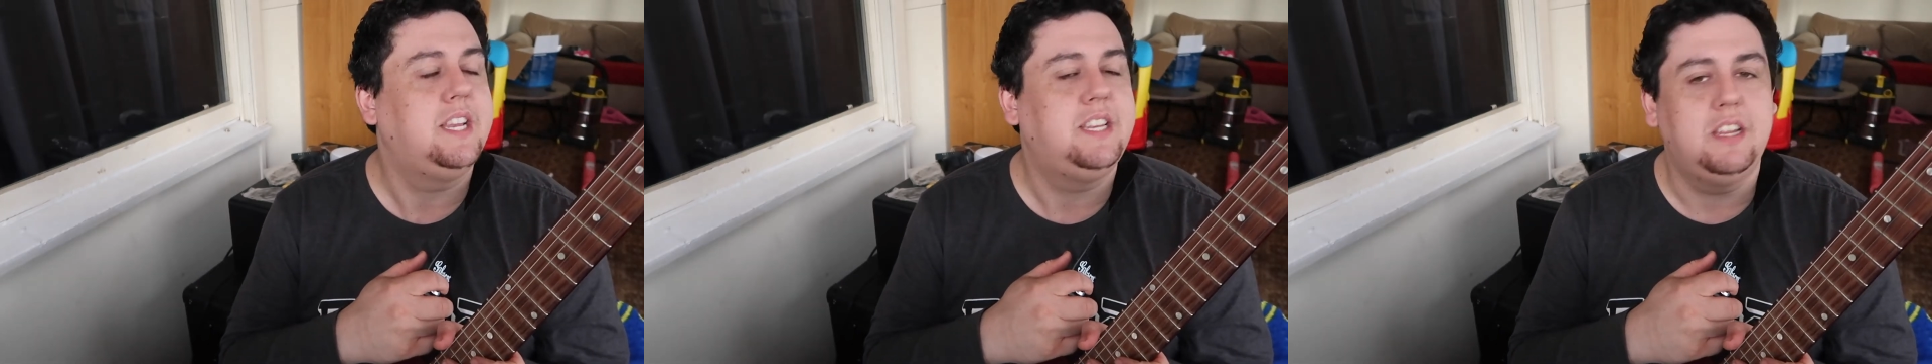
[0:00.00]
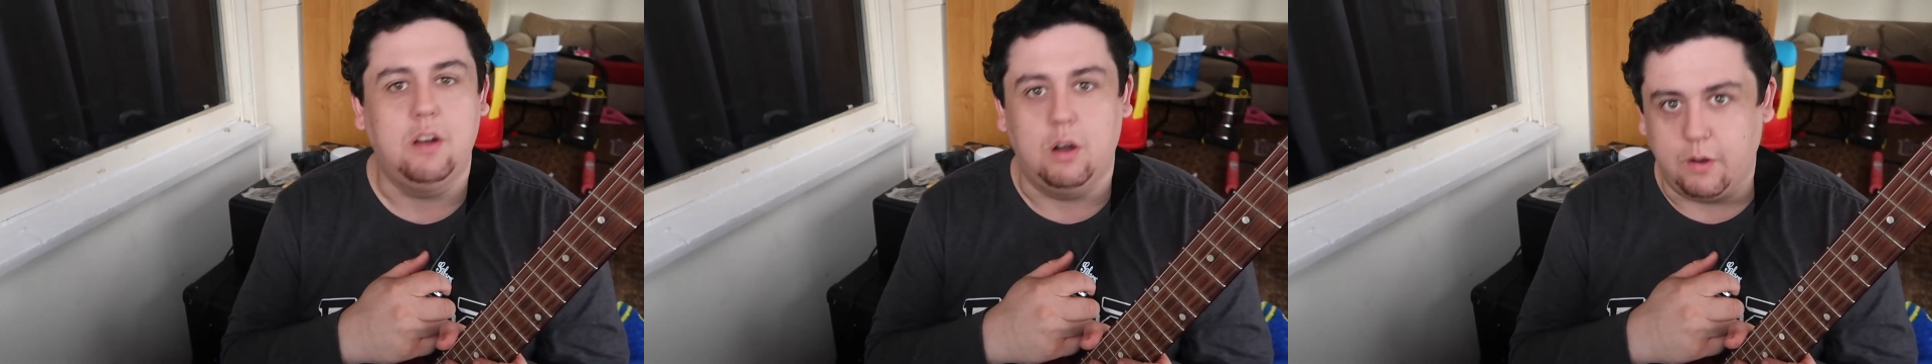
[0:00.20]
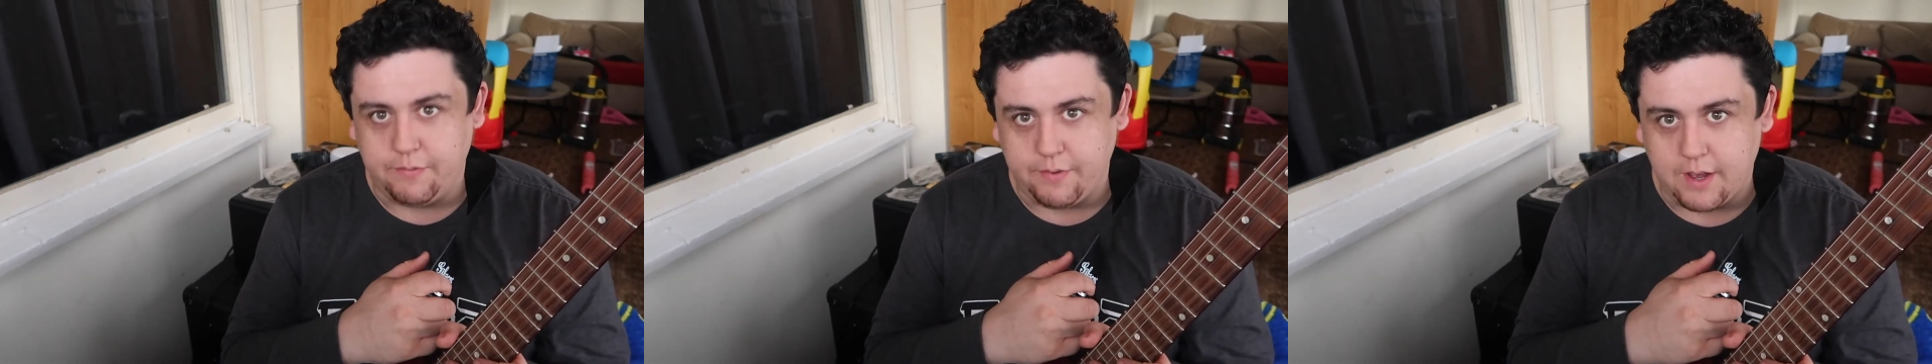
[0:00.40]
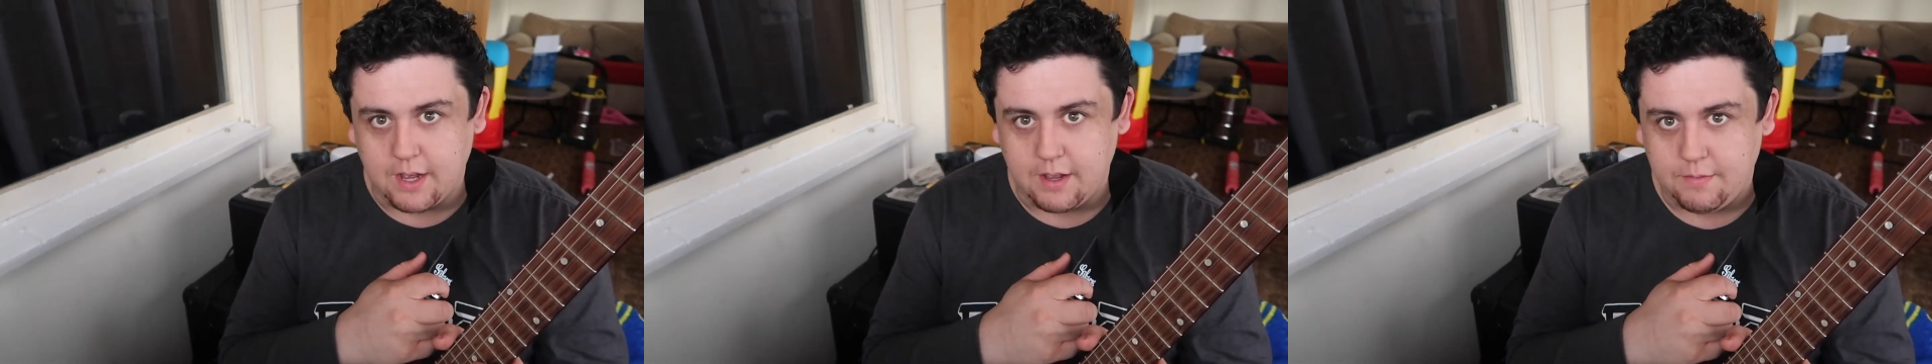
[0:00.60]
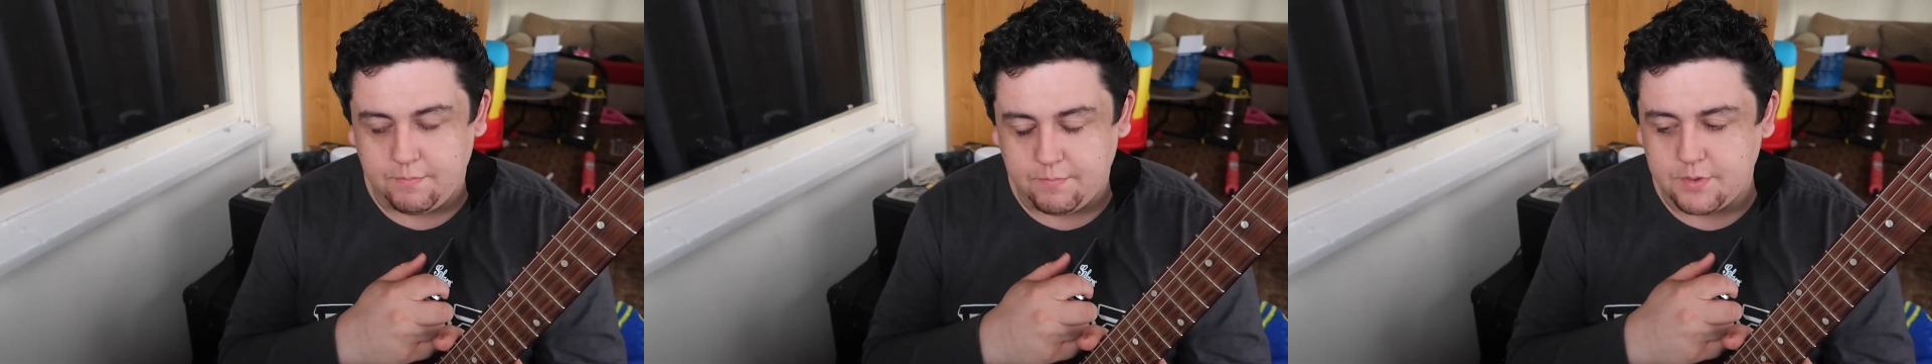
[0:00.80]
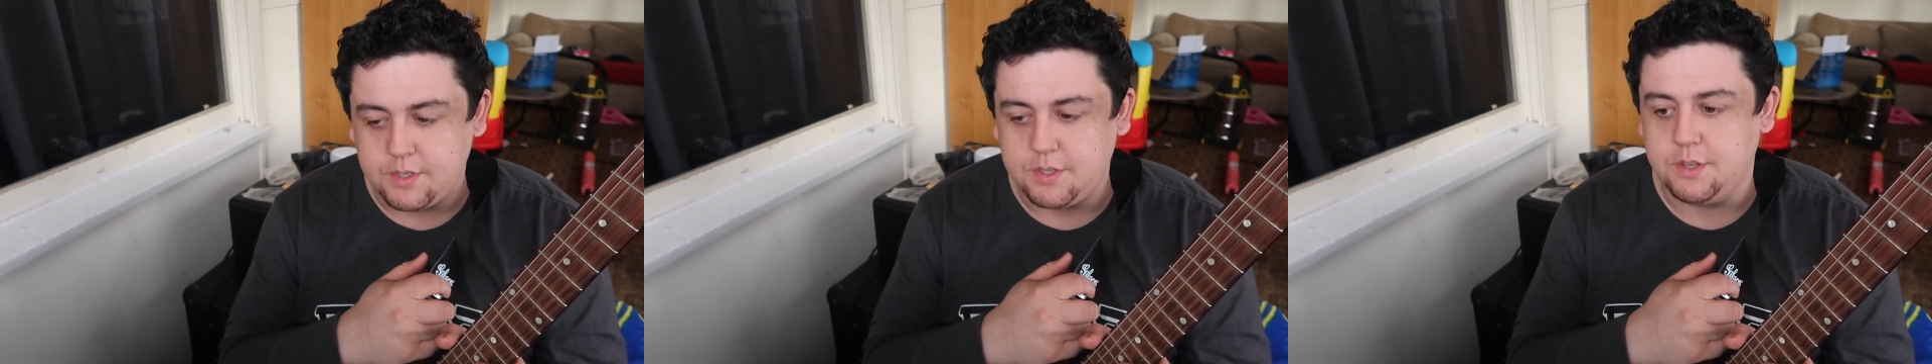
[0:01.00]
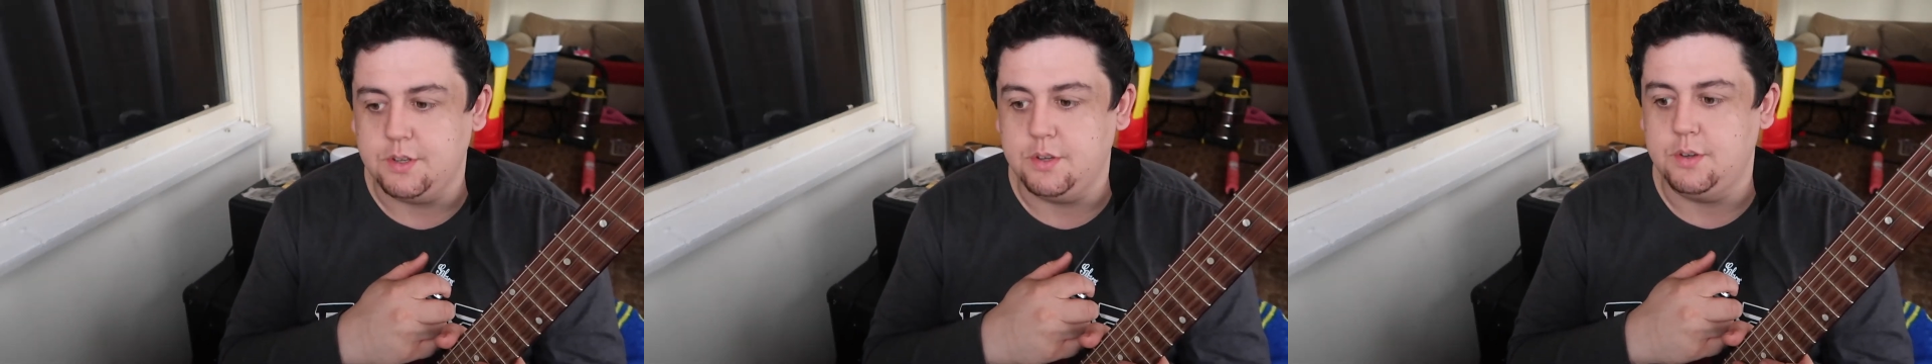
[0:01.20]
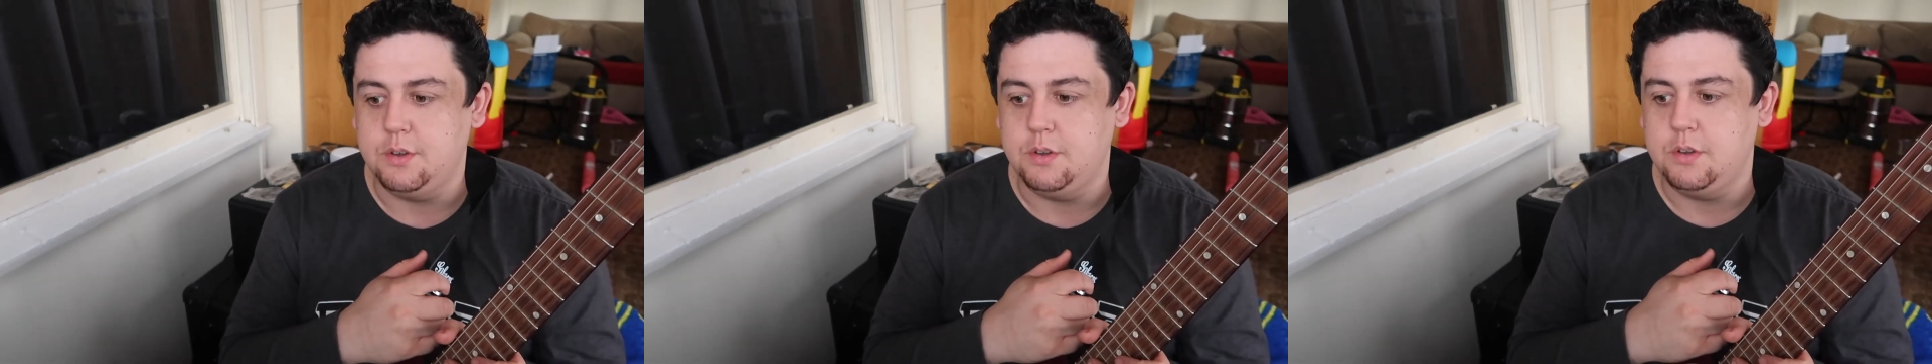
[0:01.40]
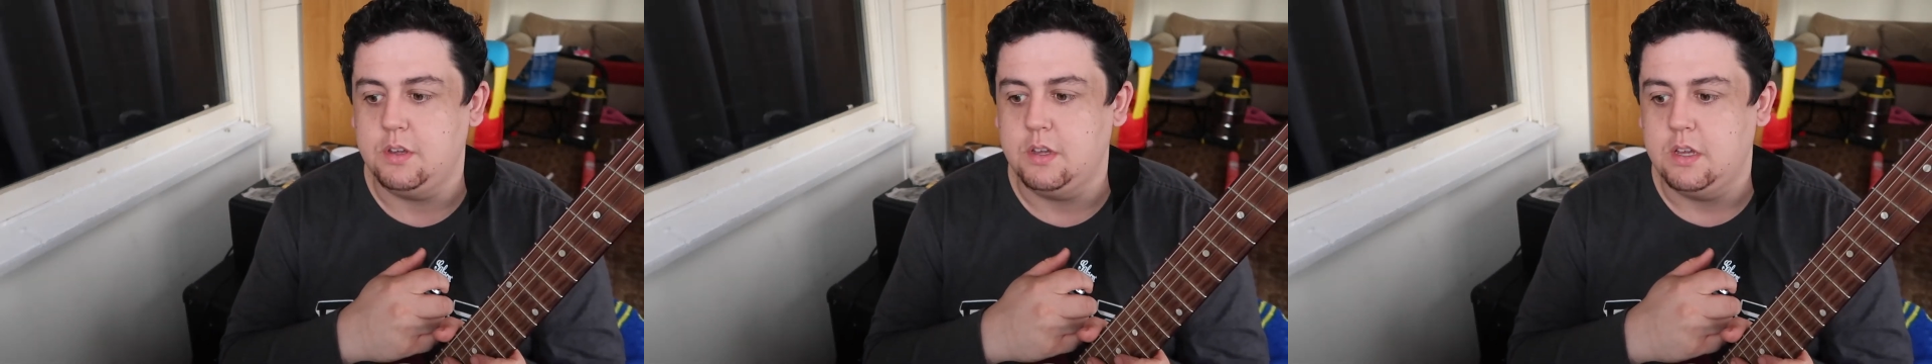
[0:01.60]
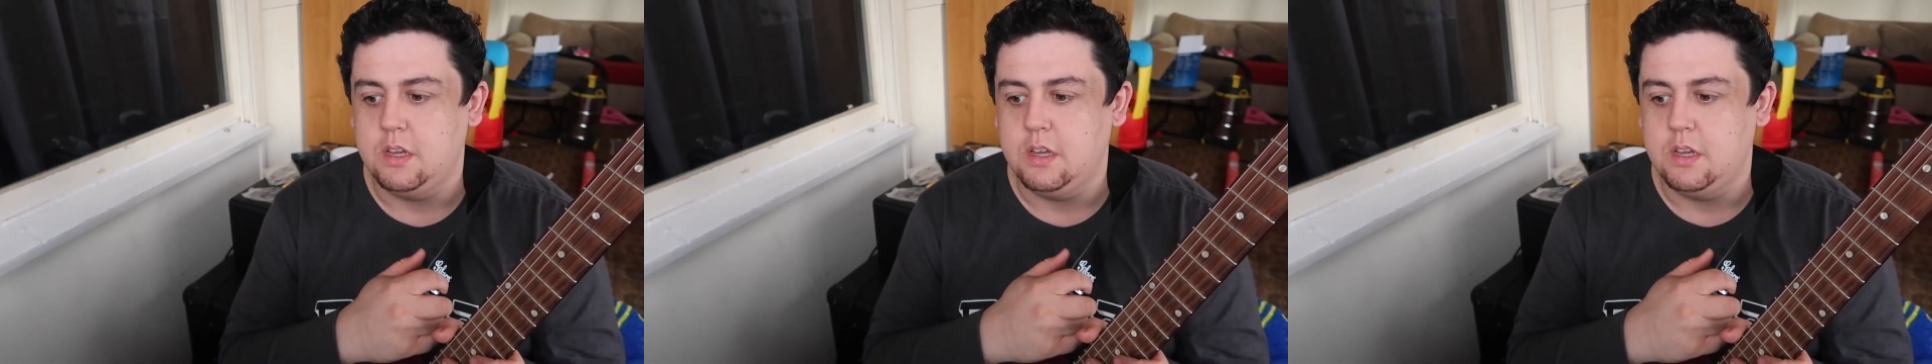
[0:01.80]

did offer to